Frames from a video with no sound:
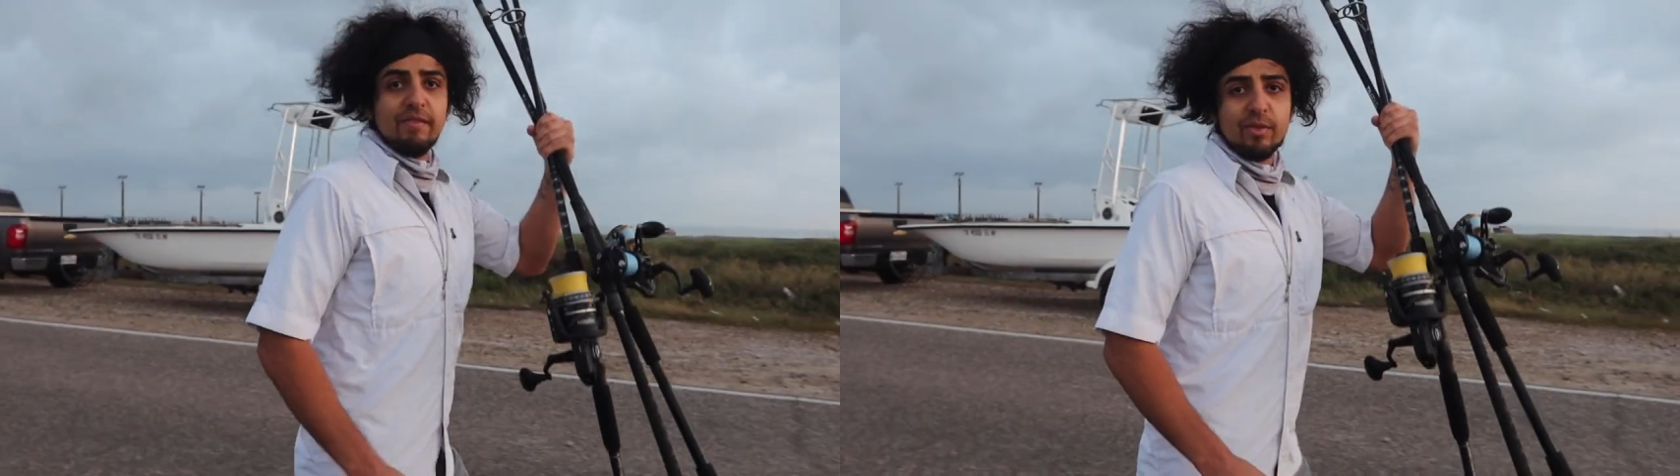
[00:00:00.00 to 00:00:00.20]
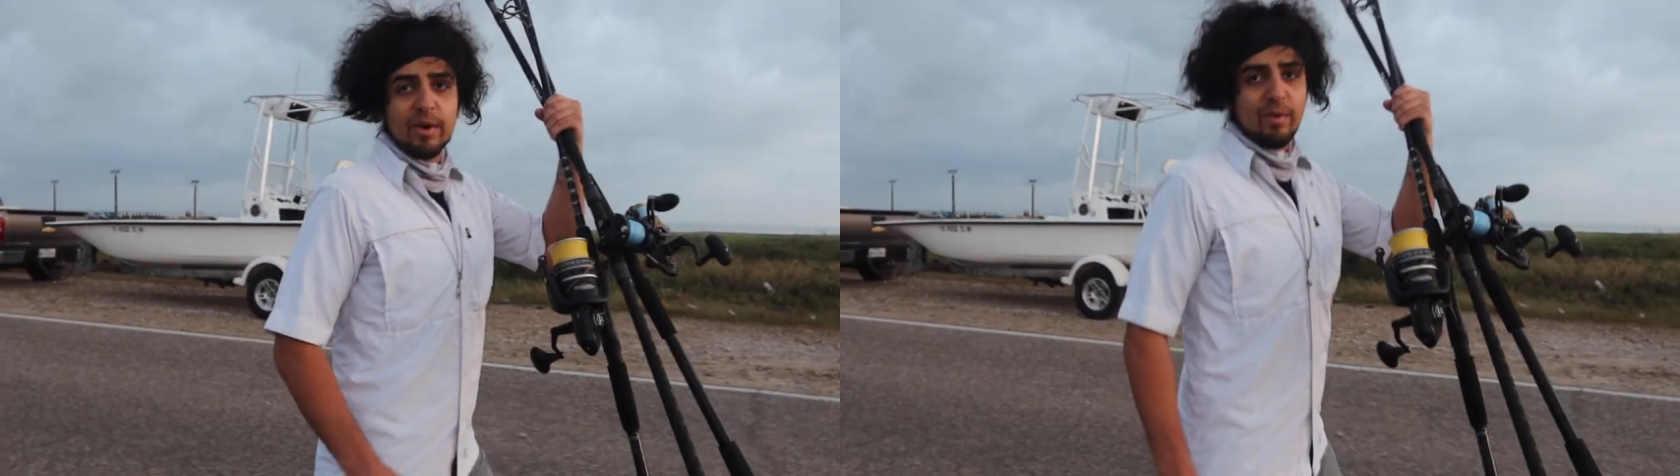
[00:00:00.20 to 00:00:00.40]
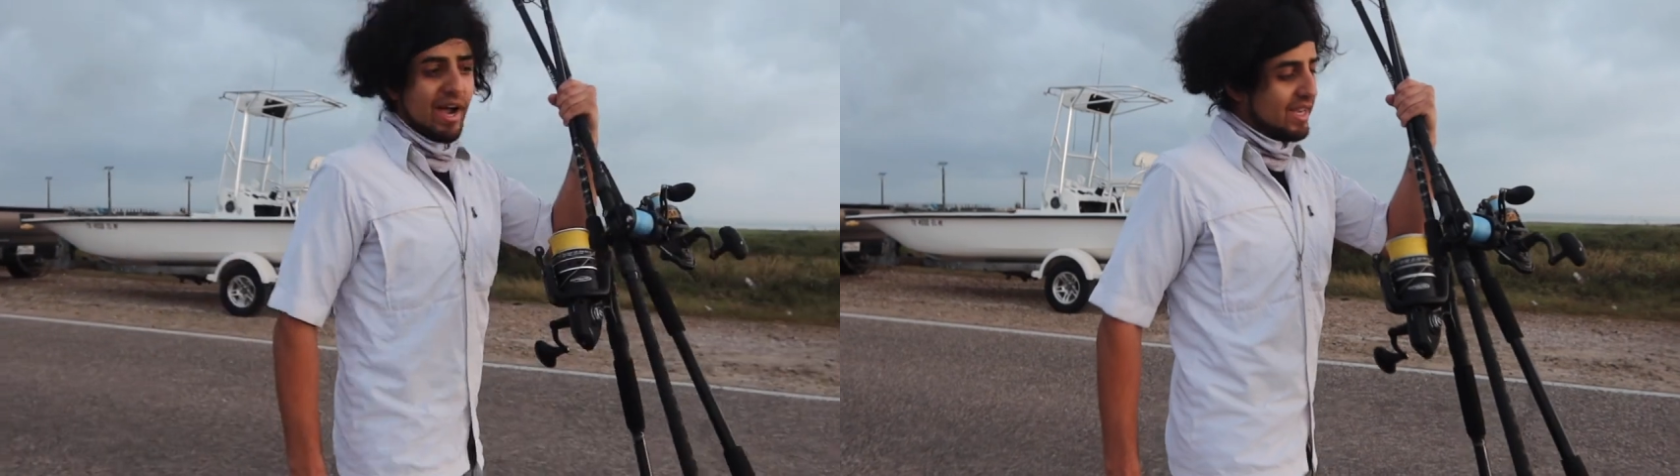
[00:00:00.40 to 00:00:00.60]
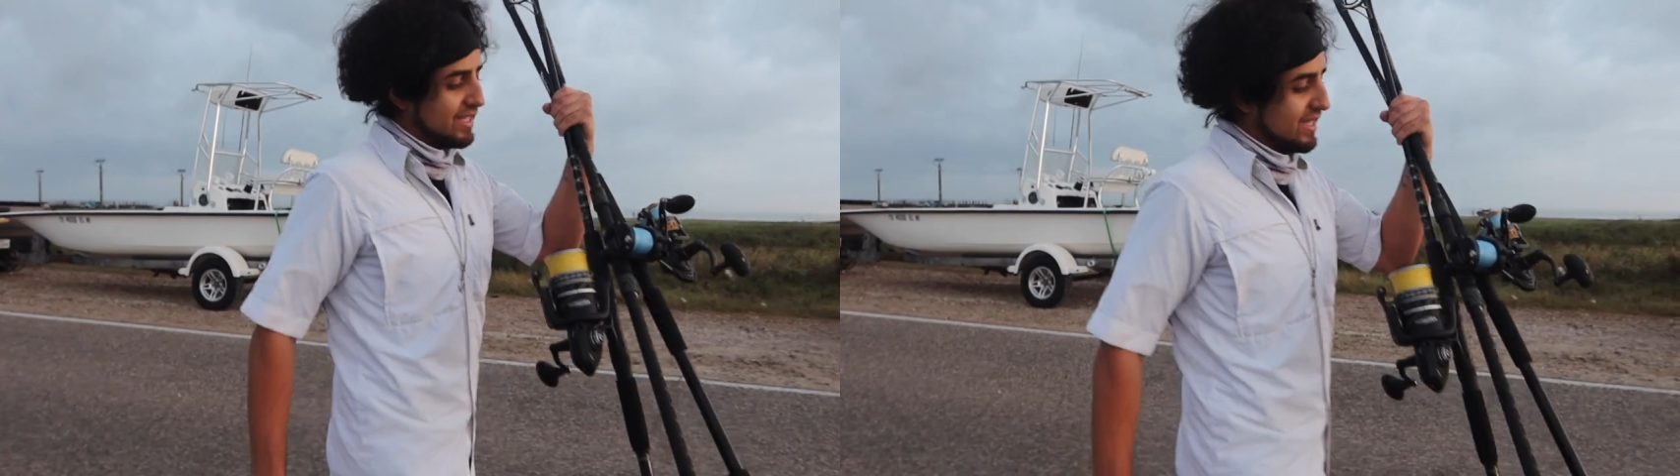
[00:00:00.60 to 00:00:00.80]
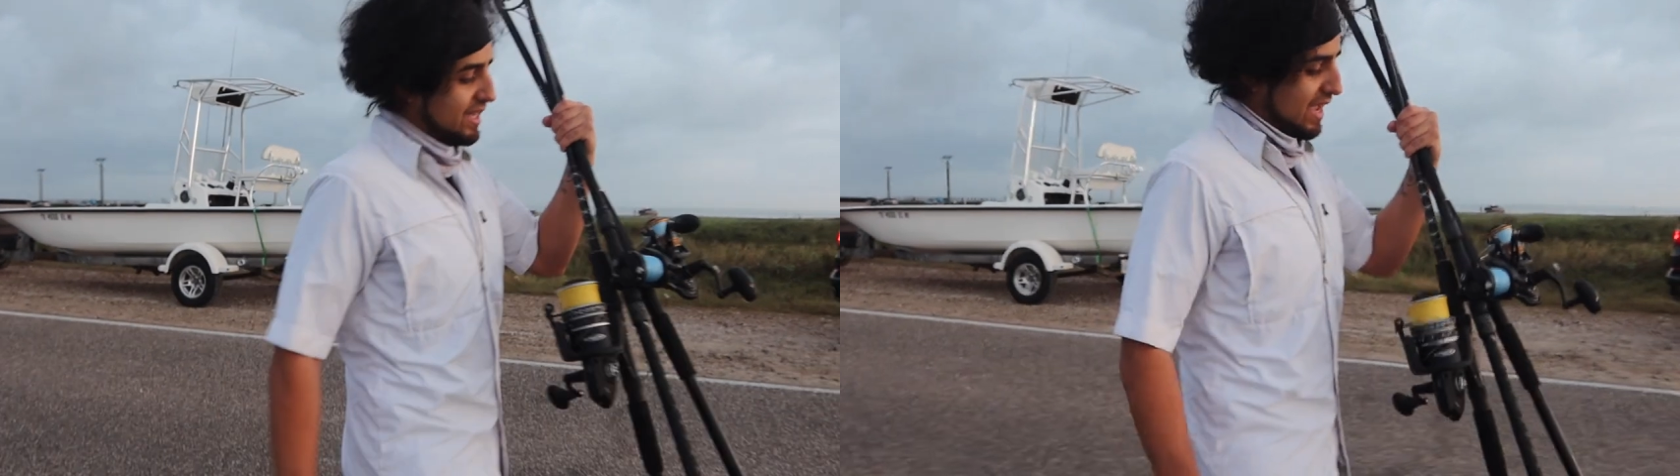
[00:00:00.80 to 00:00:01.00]
three
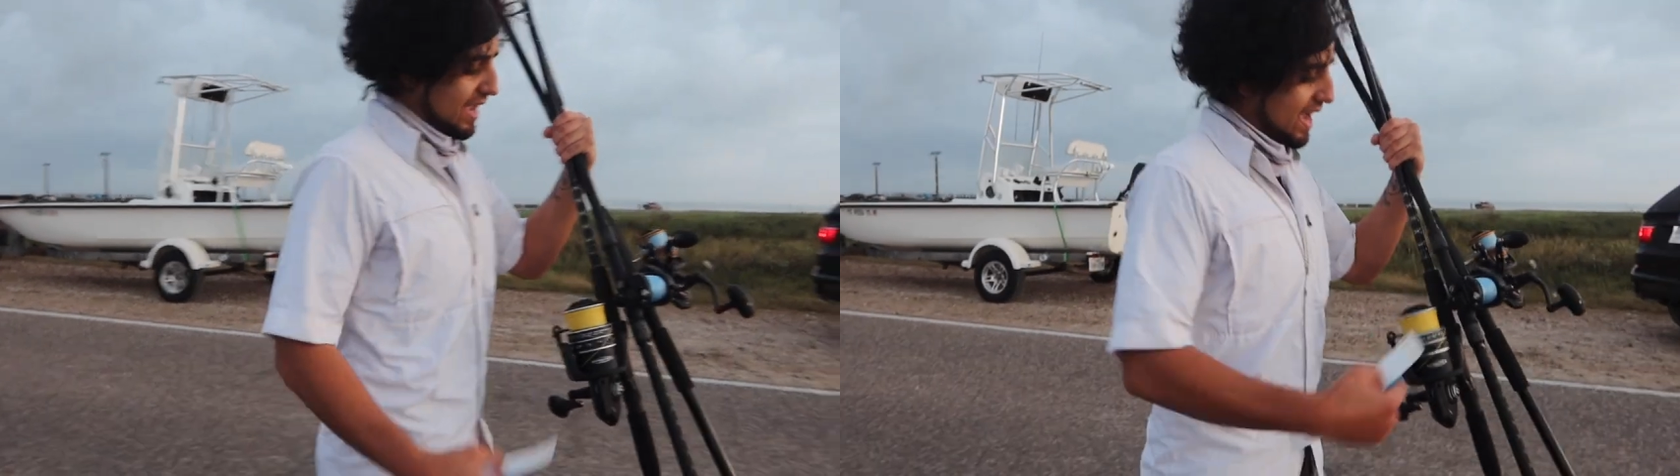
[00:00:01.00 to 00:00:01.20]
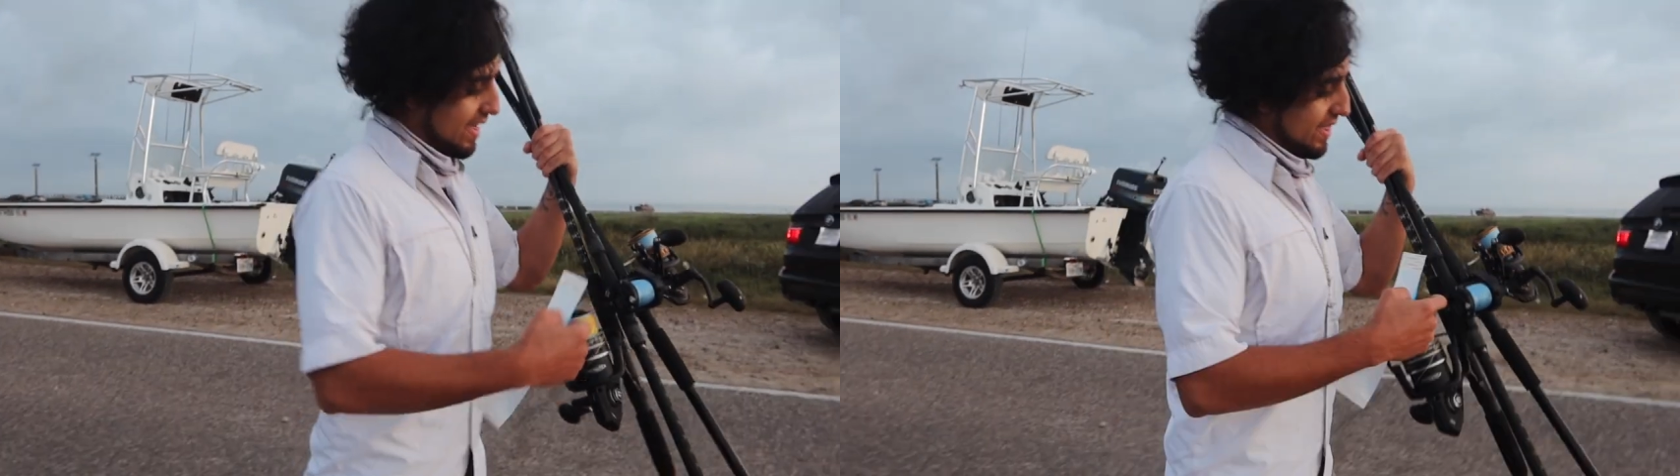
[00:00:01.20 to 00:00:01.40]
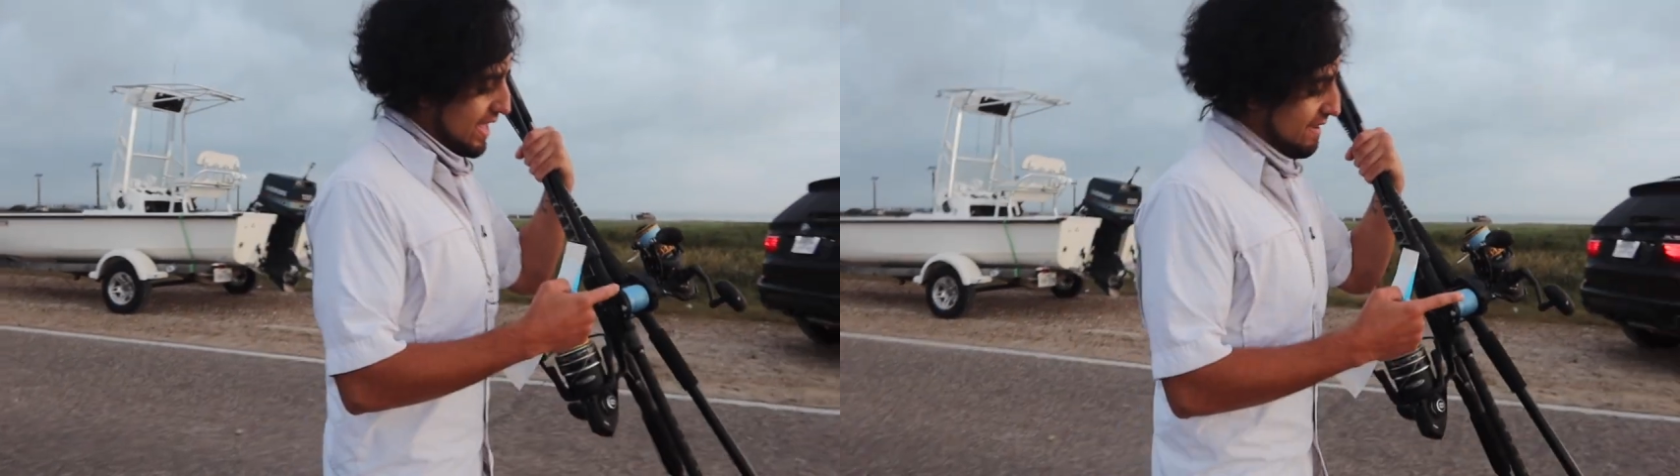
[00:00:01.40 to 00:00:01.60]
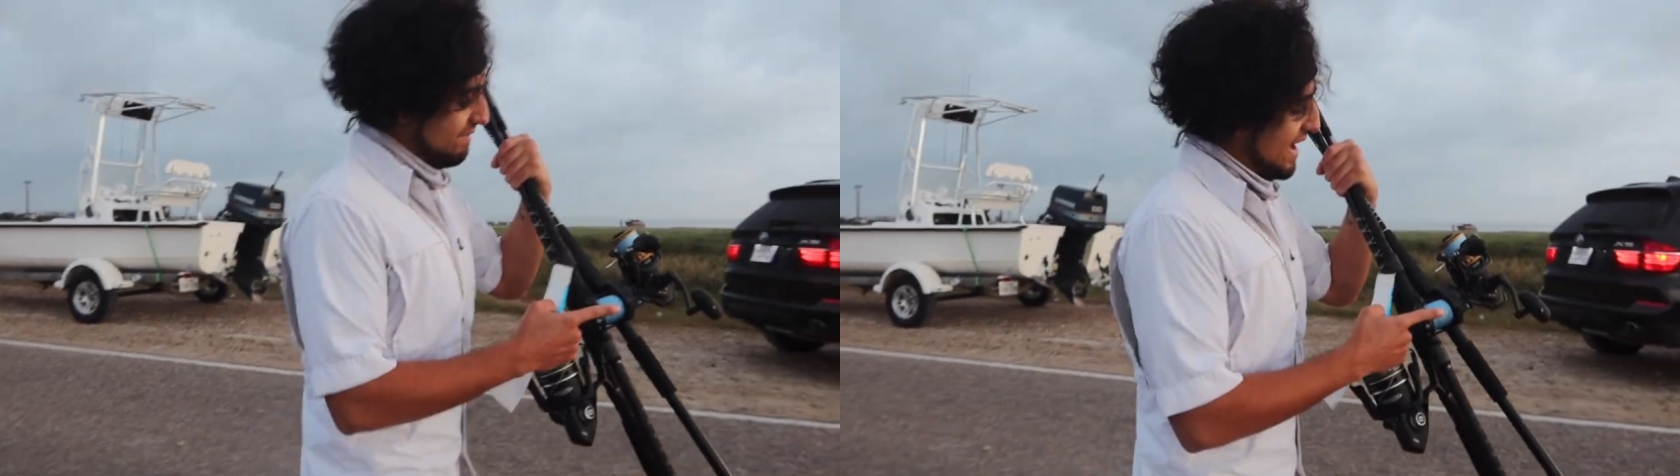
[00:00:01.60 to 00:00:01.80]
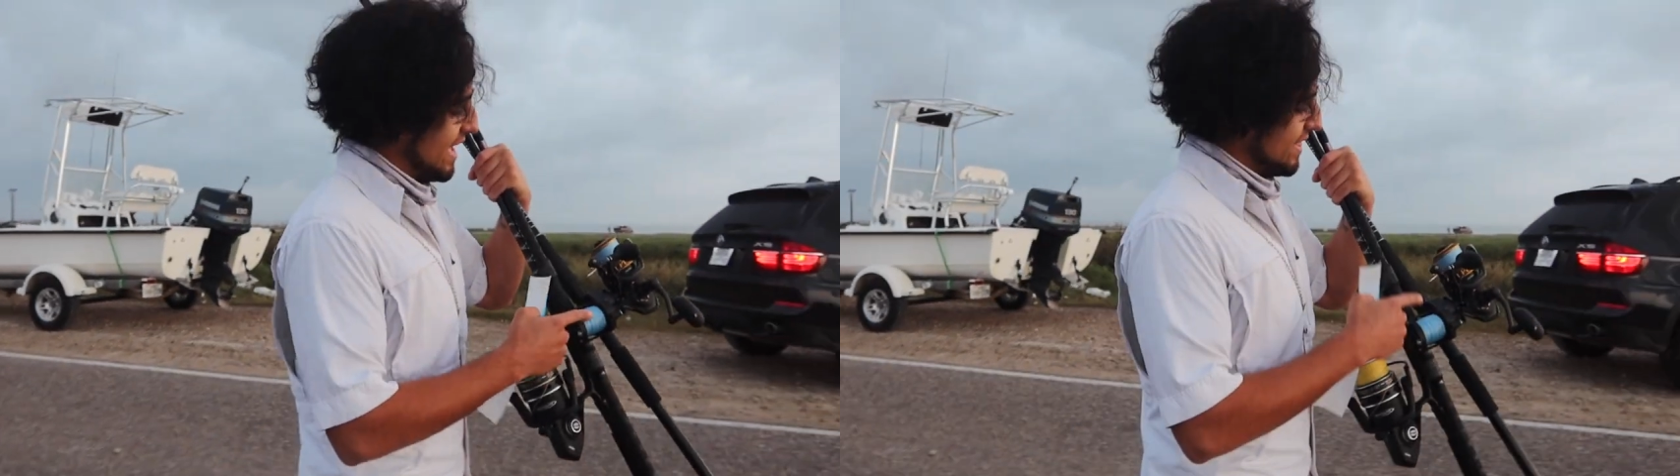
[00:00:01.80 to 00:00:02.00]
rods got the
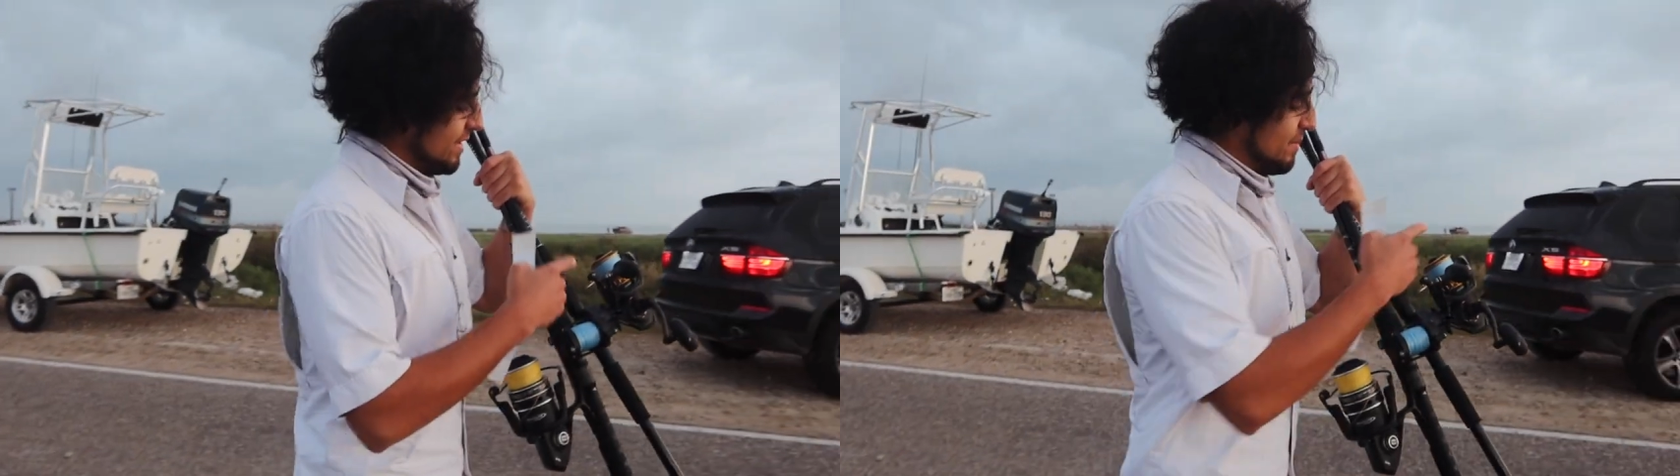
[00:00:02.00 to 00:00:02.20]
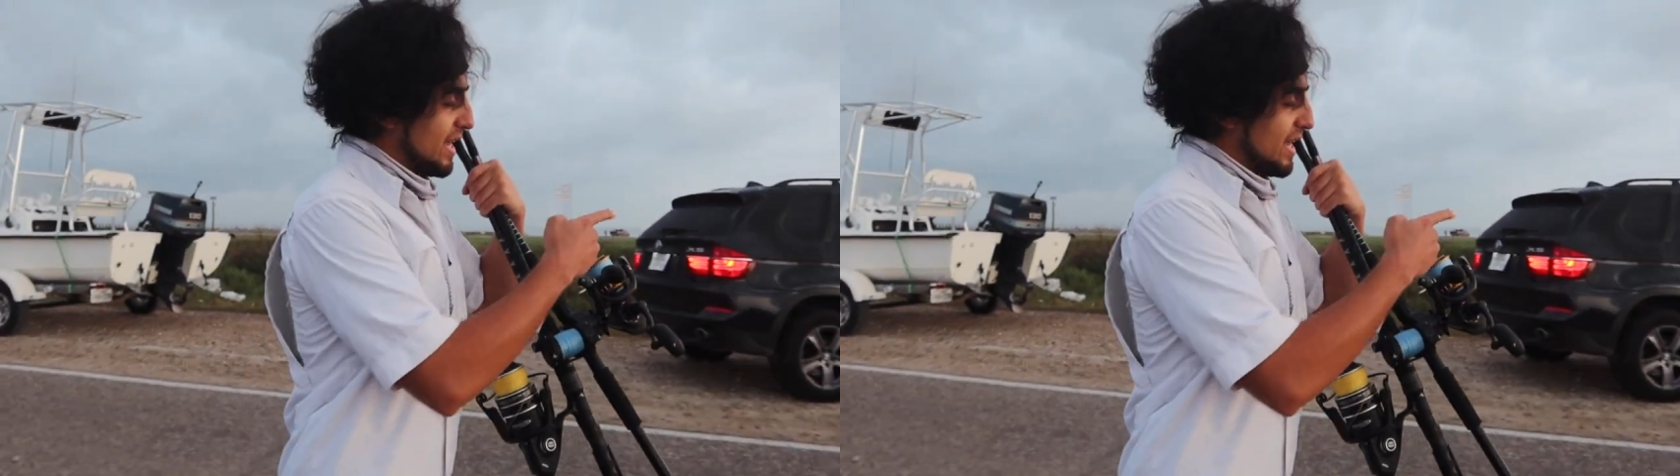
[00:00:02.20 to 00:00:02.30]
Fathom,